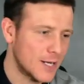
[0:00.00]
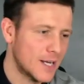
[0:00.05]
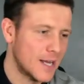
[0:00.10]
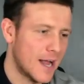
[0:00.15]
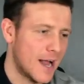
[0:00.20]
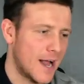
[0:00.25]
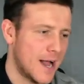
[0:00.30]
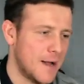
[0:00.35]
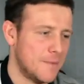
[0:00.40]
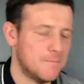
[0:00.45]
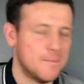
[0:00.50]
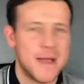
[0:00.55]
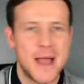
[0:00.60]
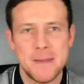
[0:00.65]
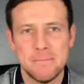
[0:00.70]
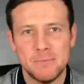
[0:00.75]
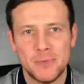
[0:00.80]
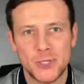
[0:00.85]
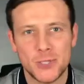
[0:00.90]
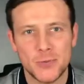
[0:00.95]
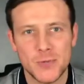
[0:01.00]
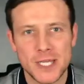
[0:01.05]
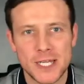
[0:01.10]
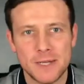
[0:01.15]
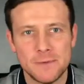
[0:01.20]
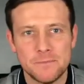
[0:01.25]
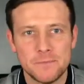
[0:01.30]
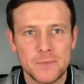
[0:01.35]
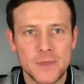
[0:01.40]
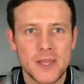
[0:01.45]
Um, in
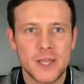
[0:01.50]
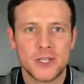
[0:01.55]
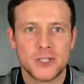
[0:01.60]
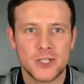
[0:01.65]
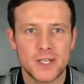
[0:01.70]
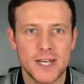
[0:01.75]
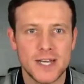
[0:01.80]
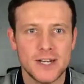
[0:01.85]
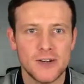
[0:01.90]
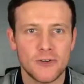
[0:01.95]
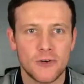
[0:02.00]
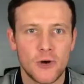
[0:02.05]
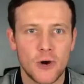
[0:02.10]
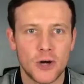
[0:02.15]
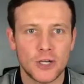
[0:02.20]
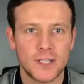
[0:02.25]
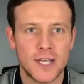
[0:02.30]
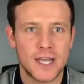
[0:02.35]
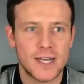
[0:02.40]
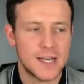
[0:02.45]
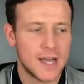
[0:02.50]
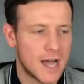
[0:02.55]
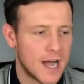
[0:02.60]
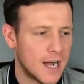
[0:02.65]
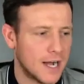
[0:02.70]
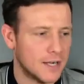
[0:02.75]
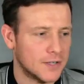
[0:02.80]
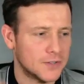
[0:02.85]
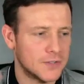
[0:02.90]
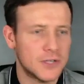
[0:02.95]
between screen recording
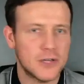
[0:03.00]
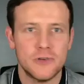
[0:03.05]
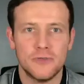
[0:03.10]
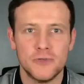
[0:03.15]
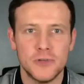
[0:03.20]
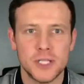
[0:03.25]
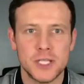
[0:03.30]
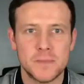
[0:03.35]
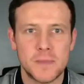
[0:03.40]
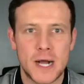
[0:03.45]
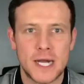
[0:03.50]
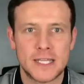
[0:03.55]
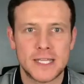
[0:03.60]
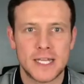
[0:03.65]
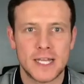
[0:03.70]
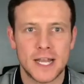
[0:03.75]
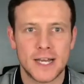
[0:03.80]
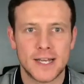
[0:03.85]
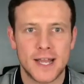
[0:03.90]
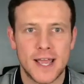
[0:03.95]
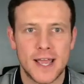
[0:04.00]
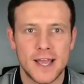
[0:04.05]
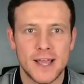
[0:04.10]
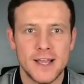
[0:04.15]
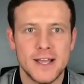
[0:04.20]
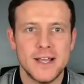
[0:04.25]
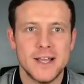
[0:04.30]
and really bad internet,